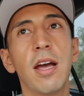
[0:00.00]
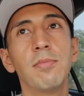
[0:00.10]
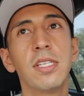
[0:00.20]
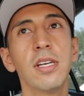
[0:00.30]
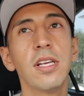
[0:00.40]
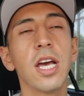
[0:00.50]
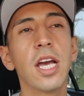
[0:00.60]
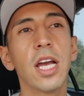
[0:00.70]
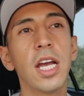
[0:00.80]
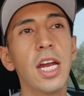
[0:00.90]
I'm still
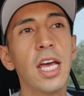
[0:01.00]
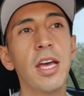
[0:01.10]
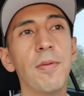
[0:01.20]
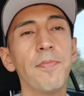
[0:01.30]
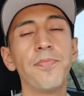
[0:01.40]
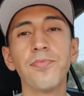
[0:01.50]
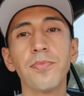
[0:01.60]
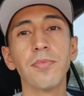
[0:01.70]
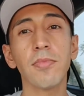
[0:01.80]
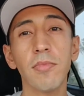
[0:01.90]
gonna
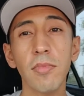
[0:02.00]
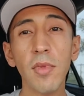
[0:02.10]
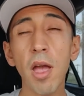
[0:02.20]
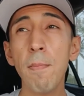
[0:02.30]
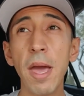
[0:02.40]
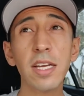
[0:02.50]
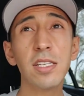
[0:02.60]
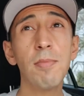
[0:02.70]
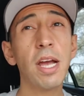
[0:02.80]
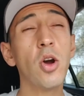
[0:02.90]
make it
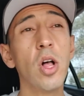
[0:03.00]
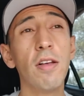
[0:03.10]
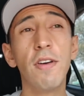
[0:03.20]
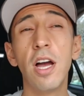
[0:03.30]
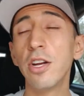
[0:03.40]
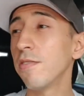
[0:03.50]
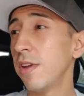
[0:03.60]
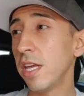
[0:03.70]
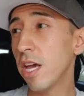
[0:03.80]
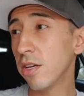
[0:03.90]
to my goal of 100
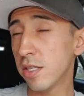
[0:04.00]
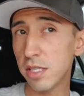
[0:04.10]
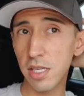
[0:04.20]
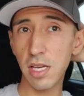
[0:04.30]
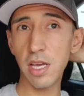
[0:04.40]
videos.